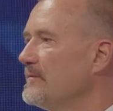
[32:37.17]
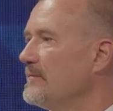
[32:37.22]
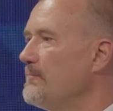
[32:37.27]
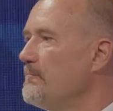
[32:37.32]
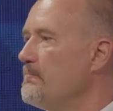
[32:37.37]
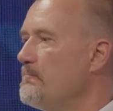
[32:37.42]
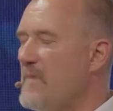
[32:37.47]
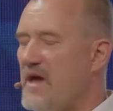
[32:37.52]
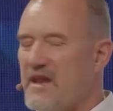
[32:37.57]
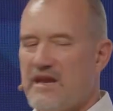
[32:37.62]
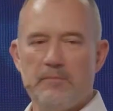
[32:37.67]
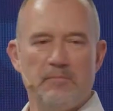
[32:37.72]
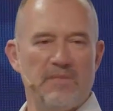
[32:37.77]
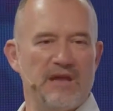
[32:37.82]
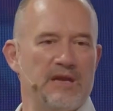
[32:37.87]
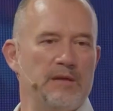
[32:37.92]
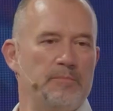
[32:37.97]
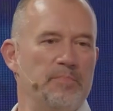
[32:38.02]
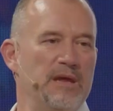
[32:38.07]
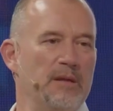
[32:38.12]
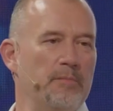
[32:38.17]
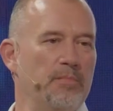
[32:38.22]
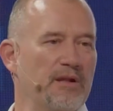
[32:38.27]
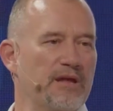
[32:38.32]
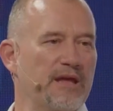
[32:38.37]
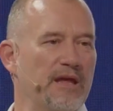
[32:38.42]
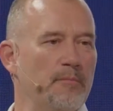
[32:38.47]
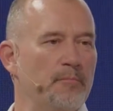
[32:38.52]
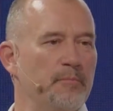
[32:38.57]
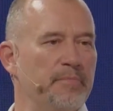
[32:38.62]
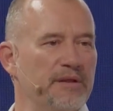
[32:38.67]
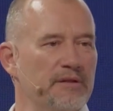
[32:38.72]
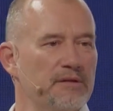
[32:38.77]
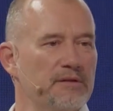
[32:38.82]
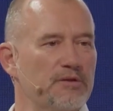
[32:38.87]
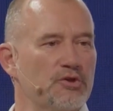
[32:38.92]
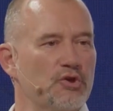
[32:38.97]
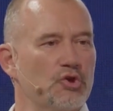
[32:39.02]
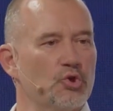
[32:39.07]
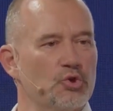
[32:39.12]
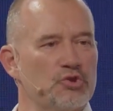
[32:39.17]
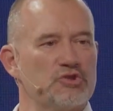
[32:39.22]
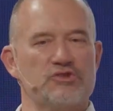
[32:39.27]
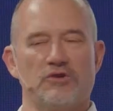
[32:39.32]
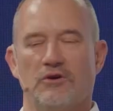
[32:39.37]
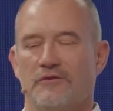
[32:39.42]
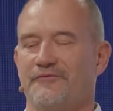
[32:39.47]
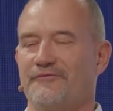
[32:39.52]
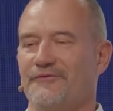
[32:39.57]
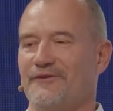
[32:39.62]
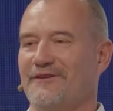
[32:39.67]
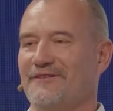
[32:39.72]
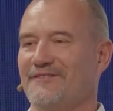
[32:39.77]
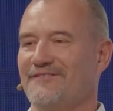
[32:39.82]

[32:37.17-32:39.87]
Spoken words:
Many, many people can build good software.